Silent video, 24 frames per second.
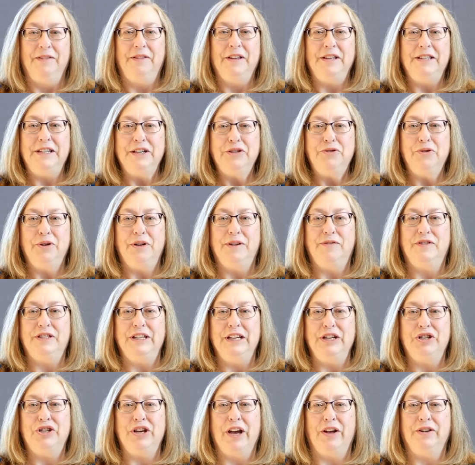The District of
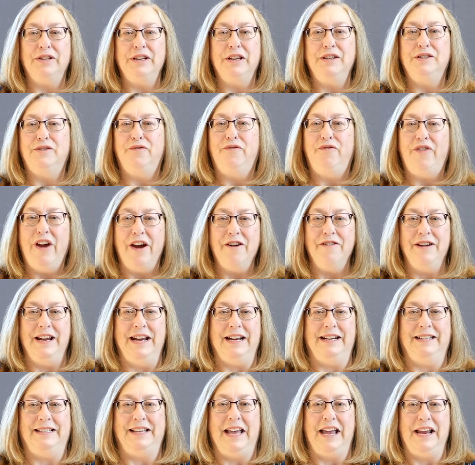Sechelt is very
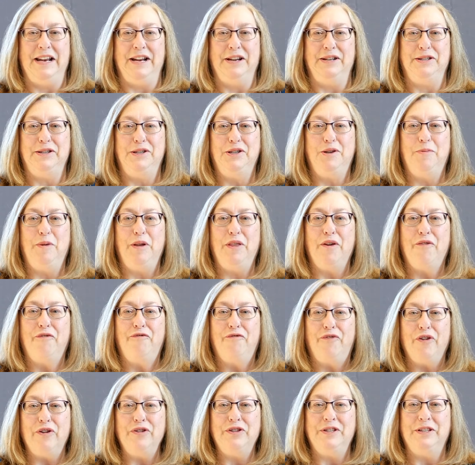excited to be the
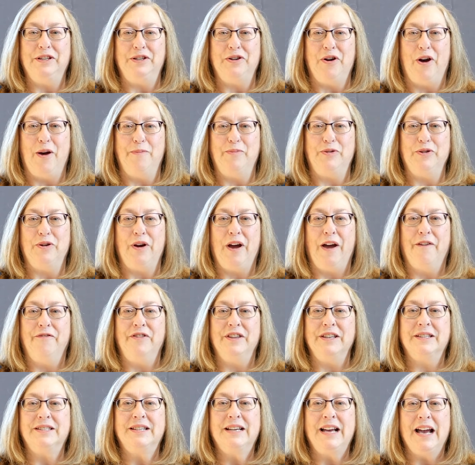first adopter of
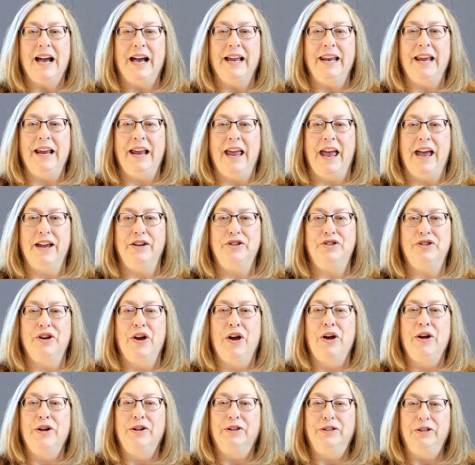this cutting edge,
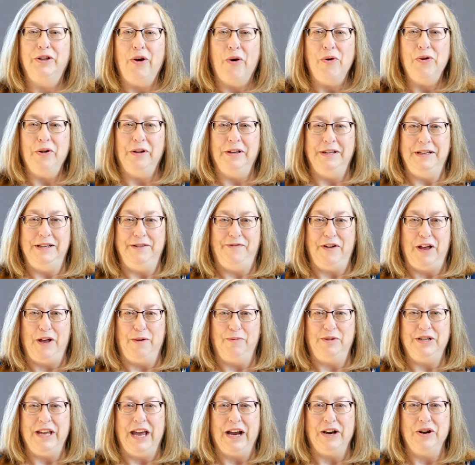locally
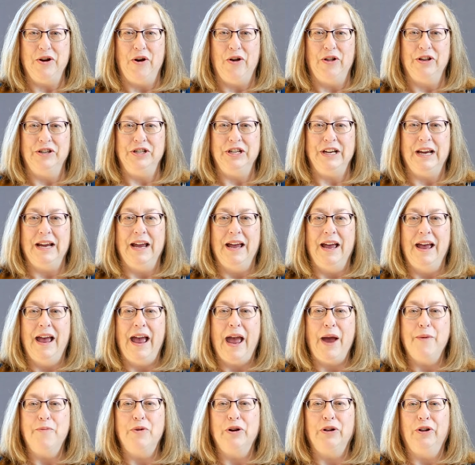developed technology,
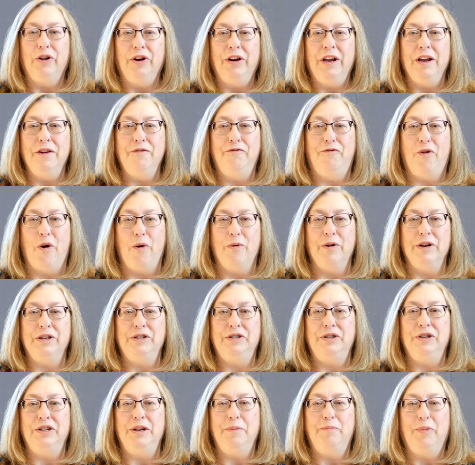and we're looking
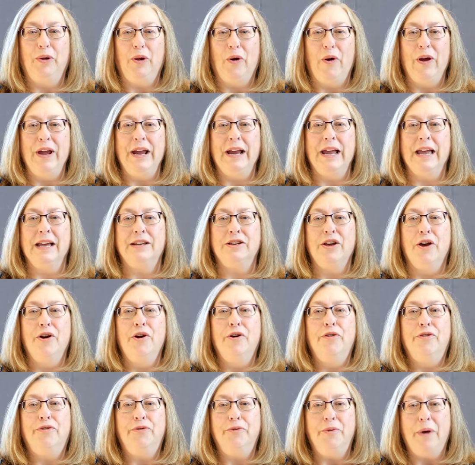forward to deploying it
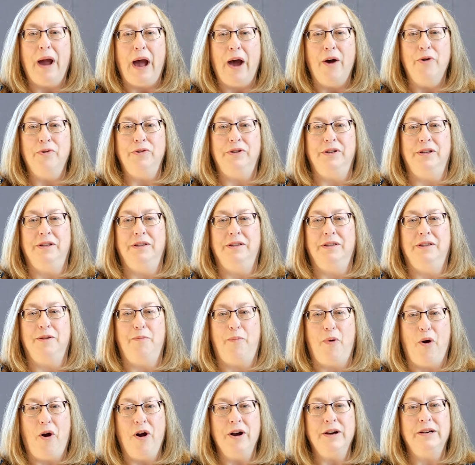throughout the
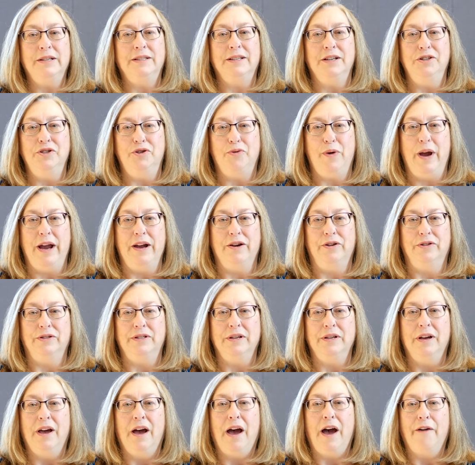parks and
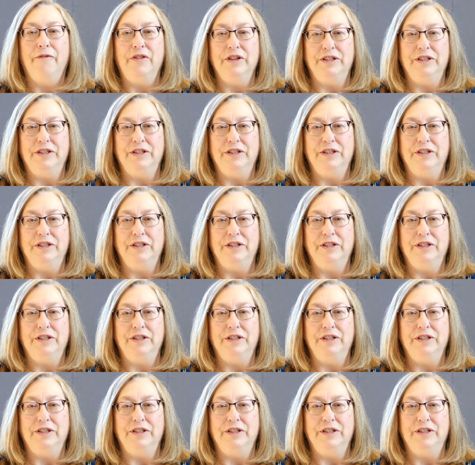trails of